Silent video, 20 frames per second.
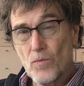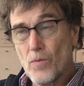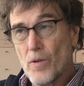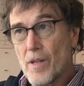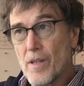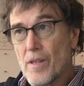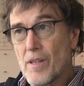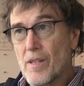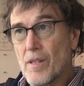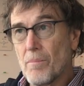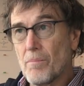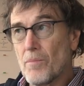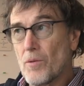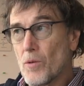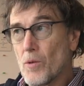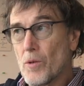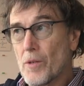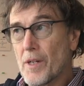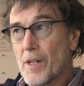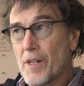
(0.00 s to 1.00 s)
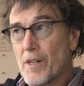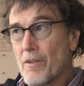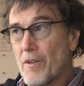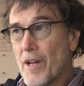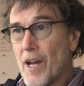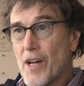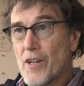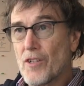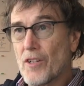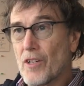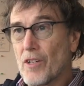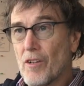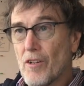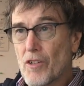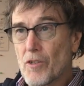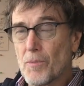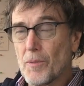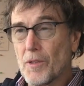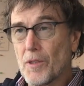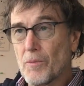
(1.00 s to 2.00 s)
with the broader creation
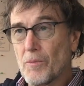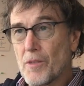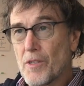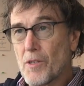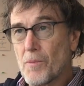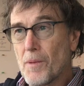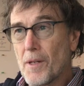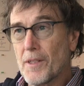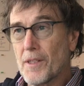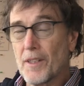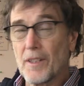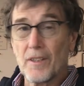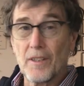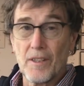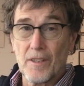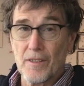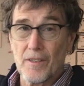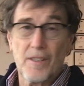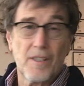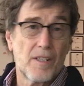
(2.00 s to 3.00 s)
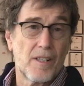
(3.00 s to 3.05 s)
gospel that we'd spent a long